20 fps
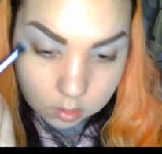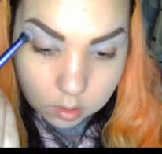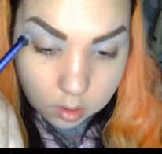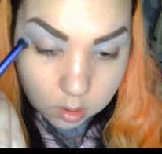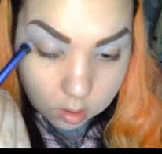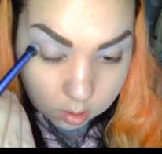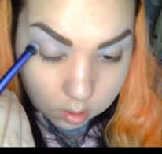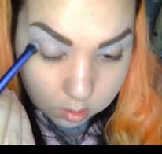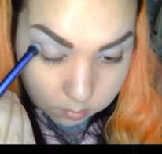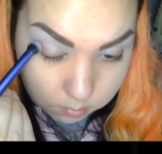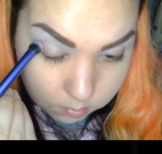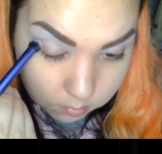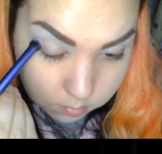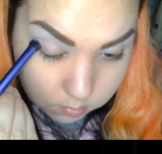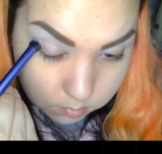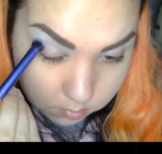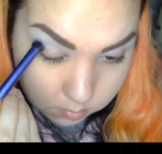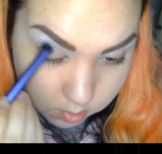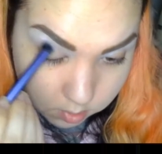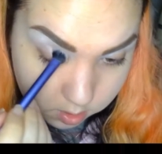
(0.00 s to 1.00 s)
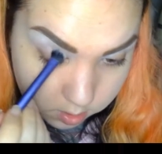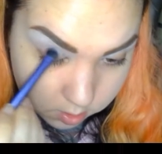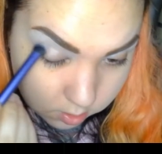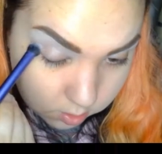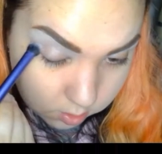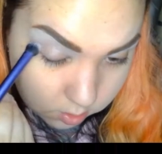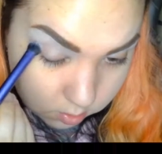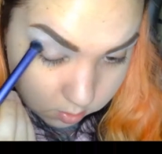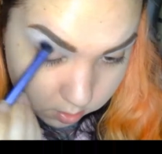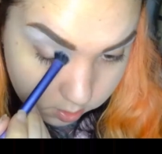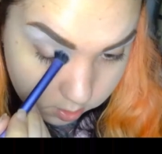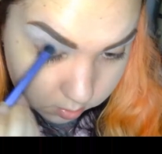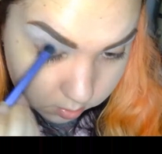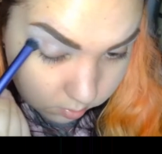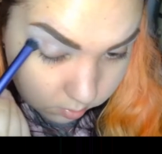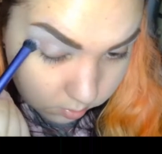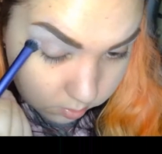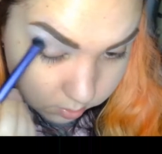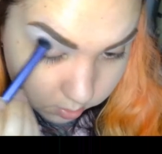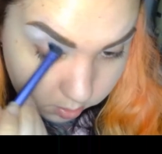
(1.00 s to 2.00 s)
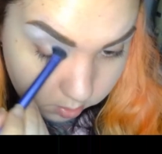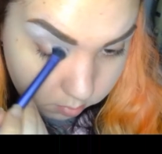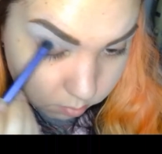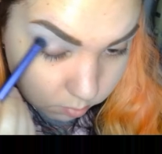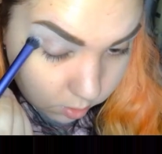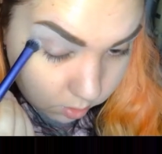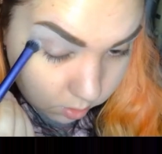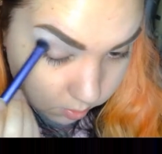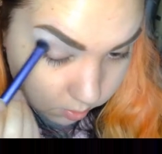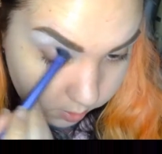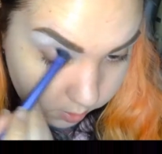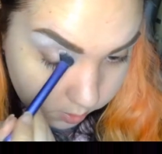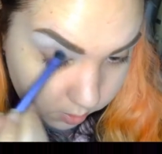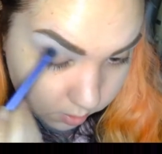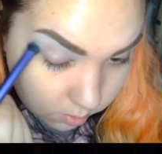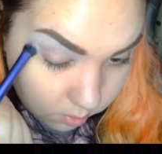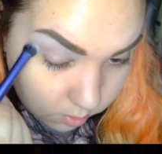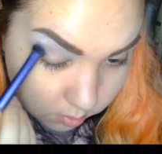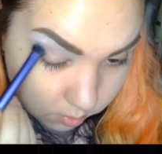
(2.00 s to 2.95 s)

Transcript: I'm gonna try to start building